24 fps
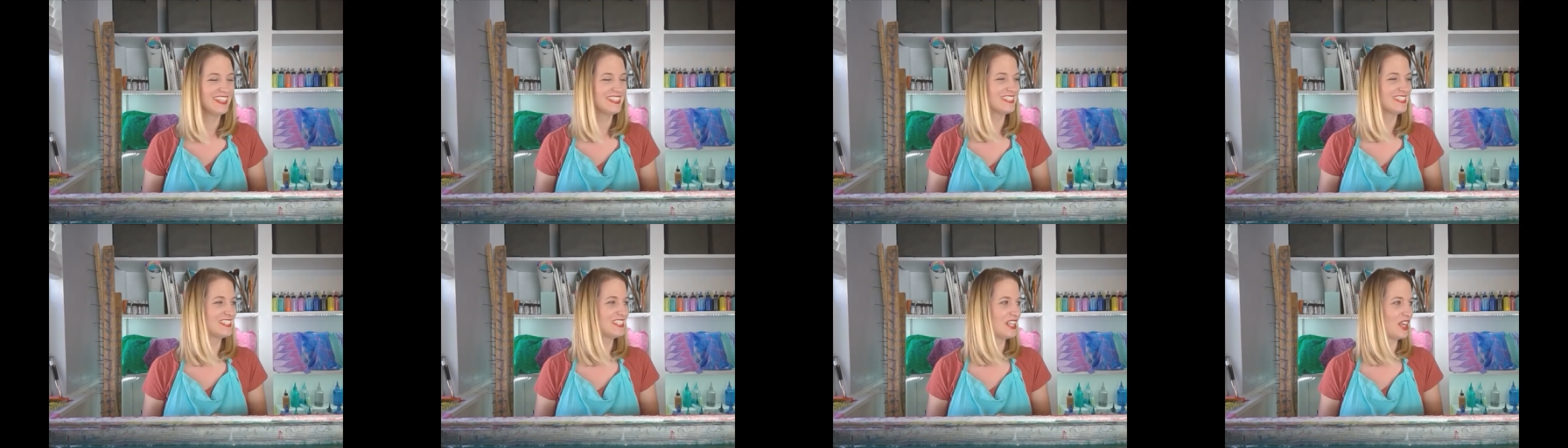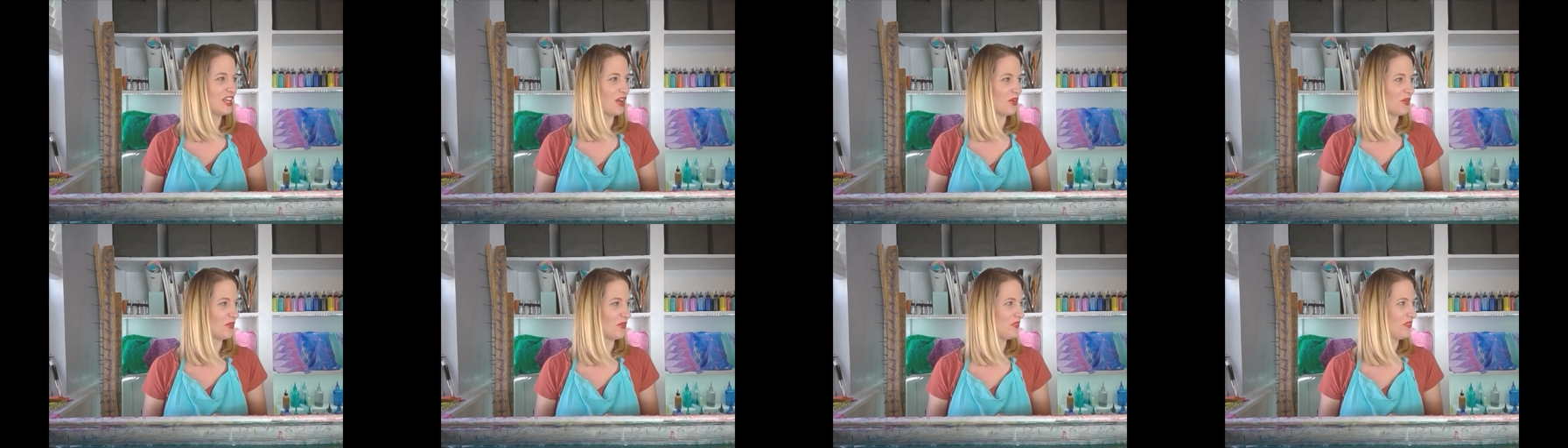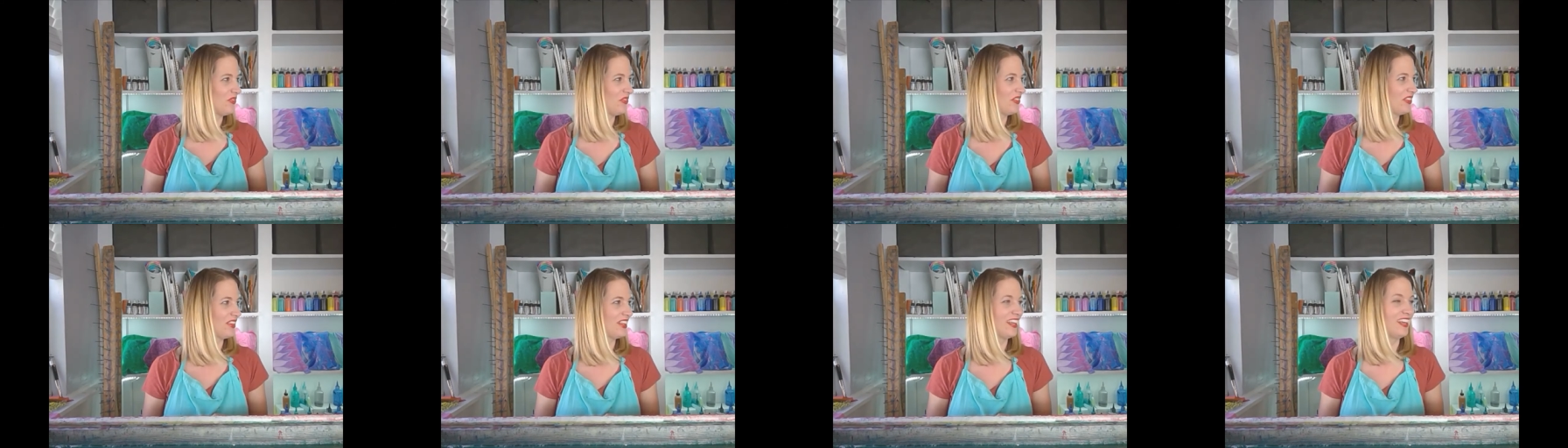So
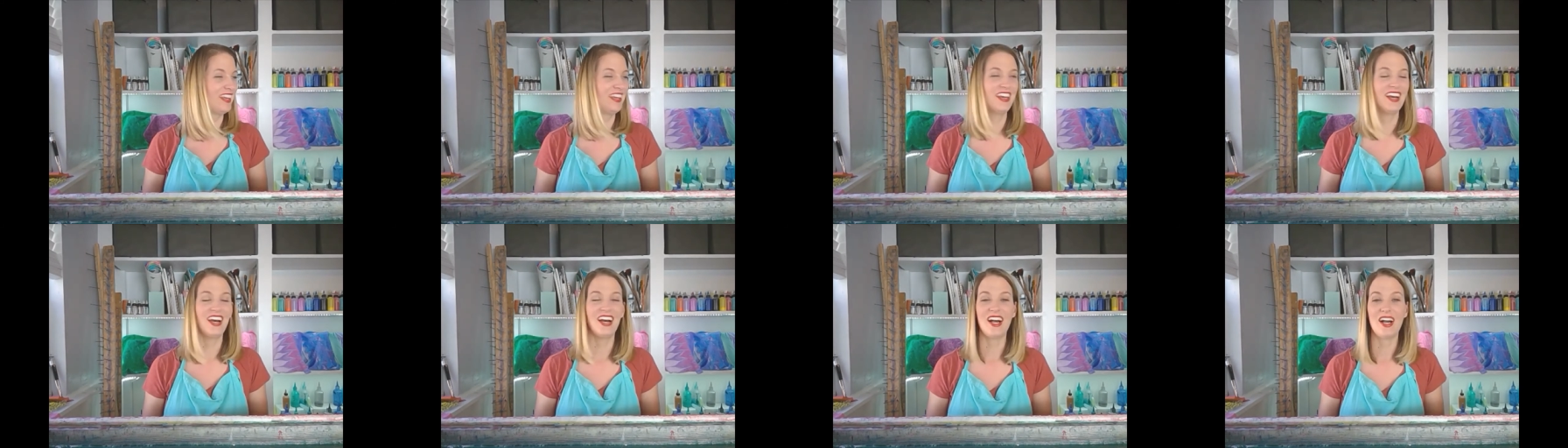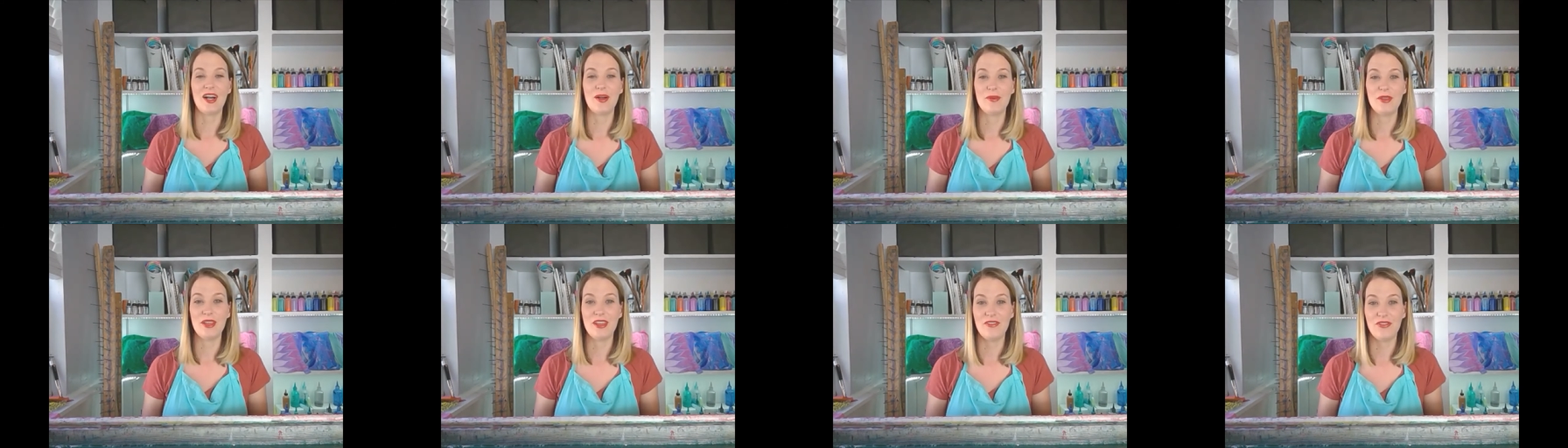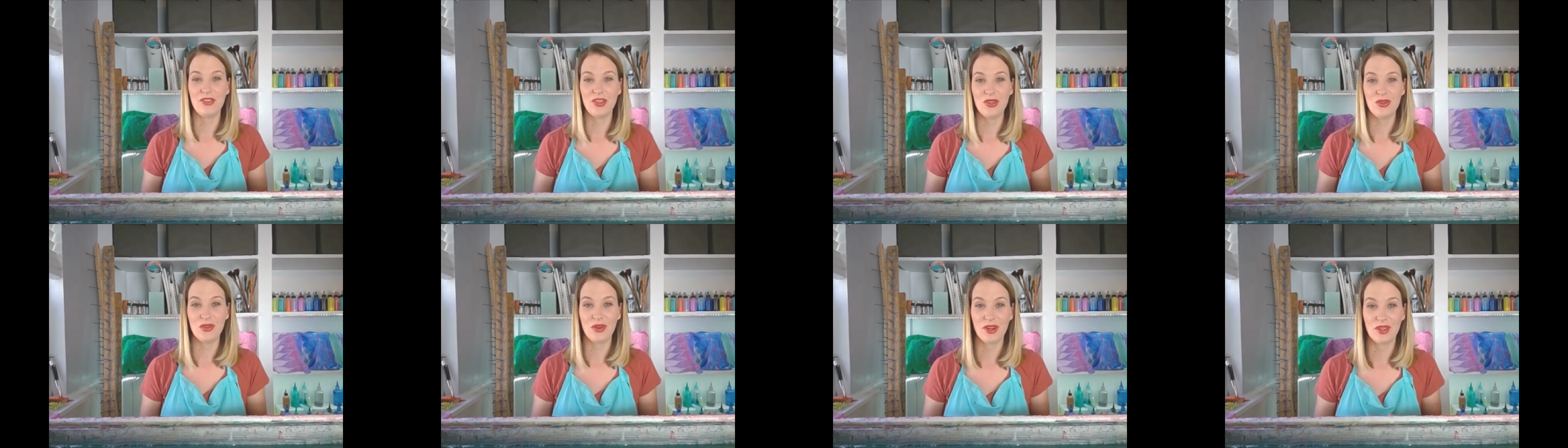if
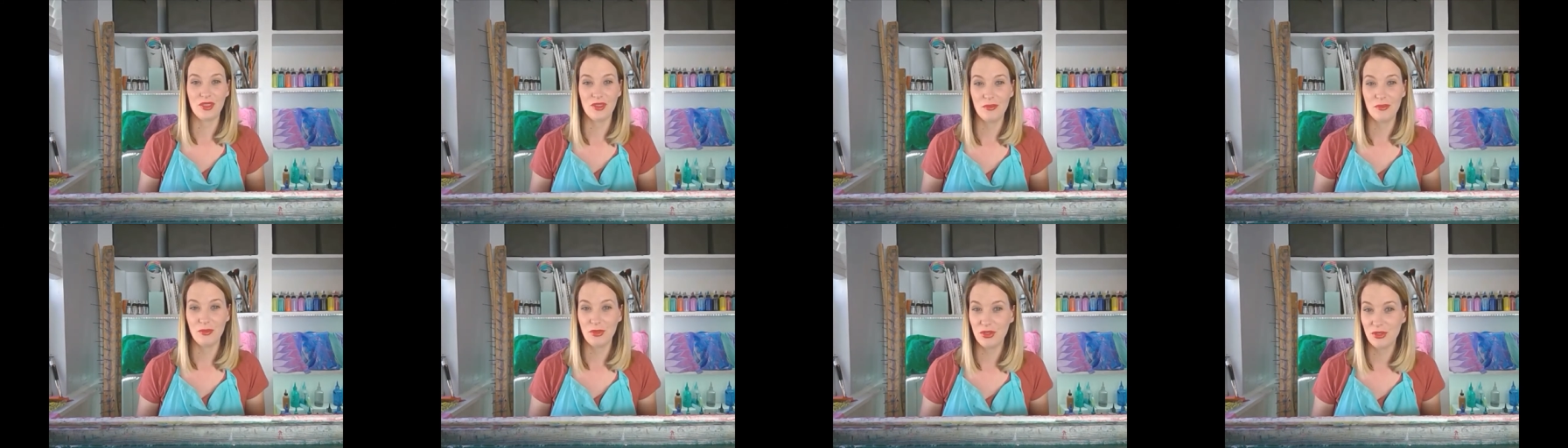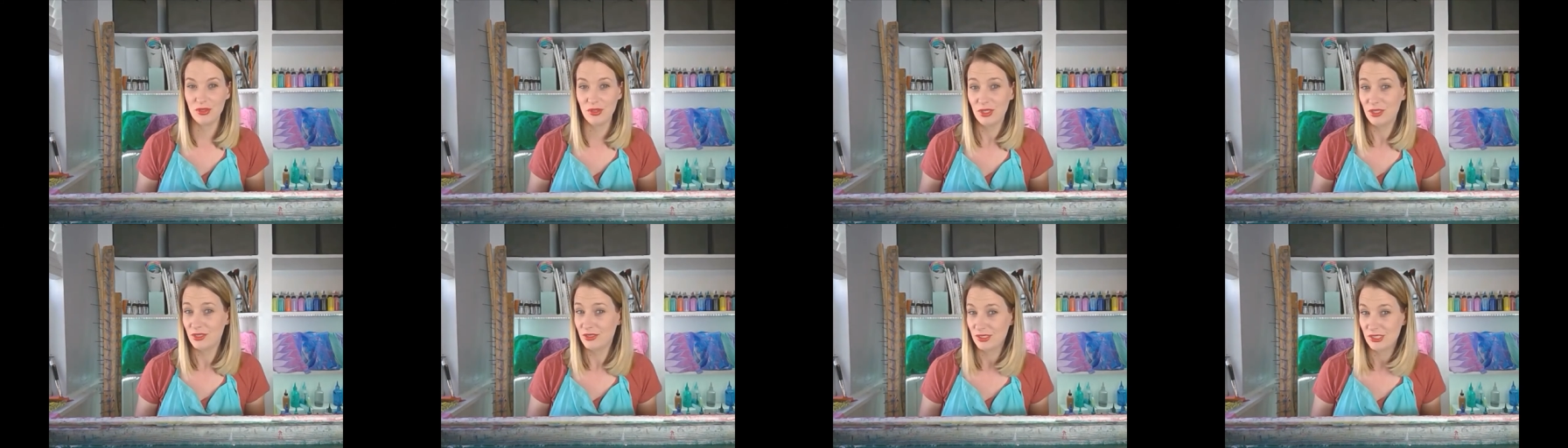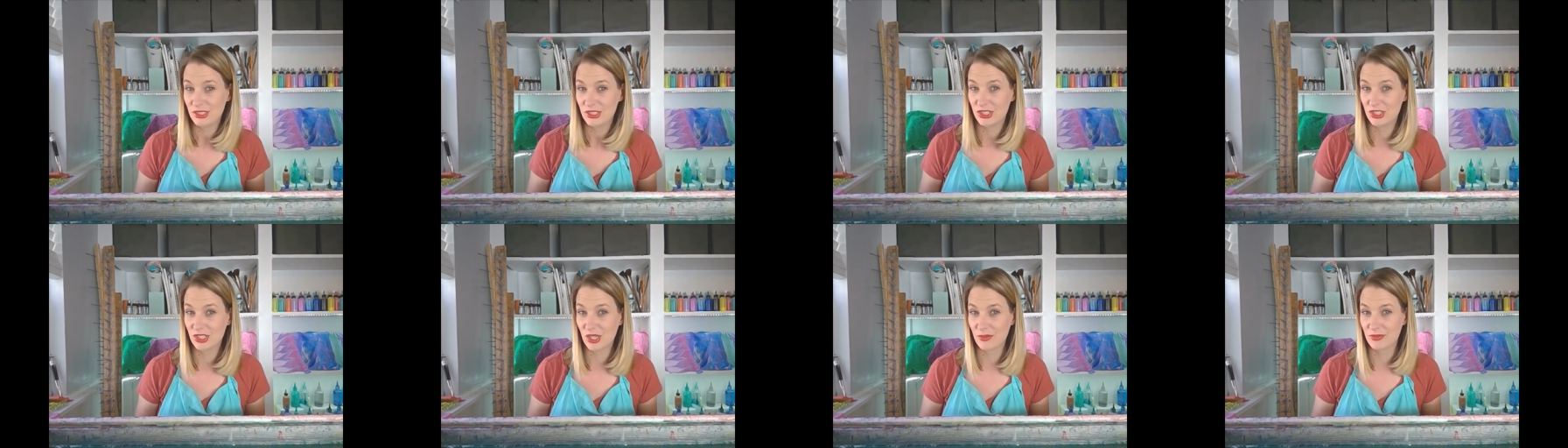you are in the mood to
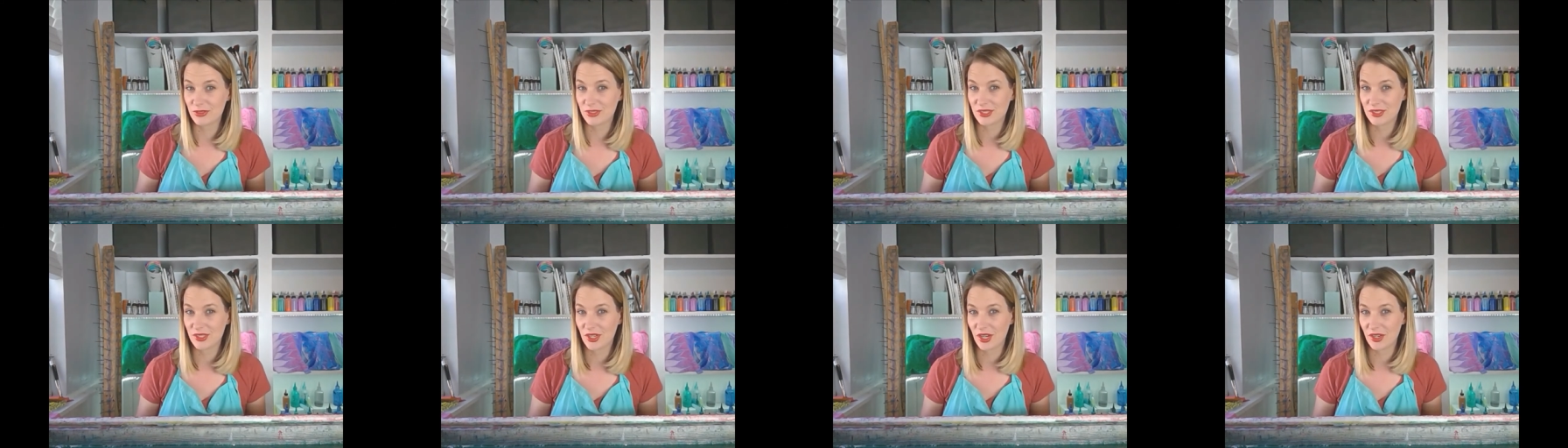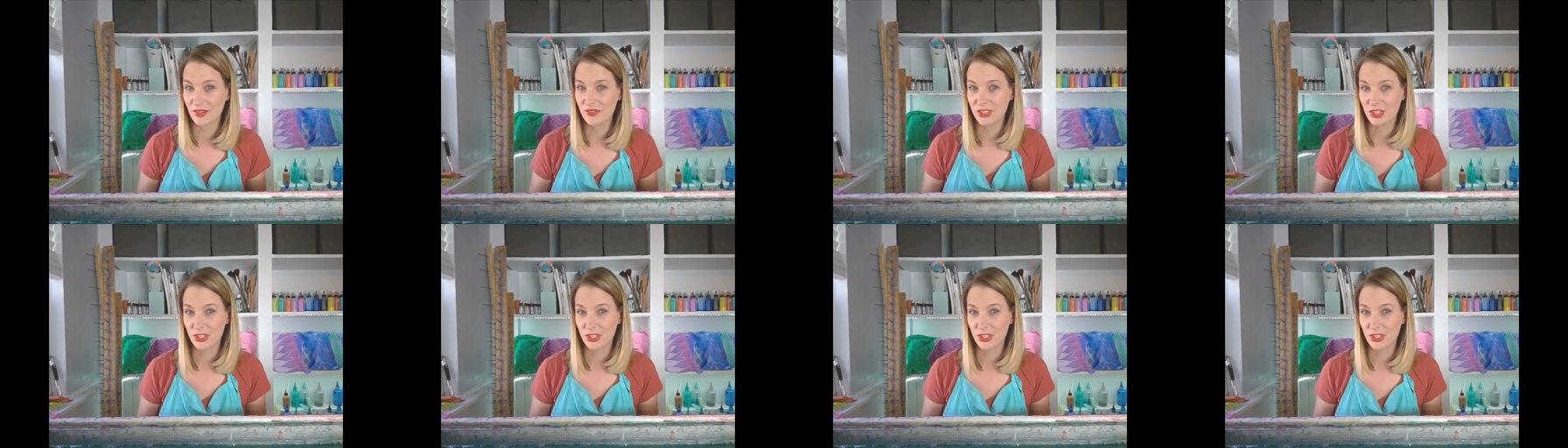shop for scarves,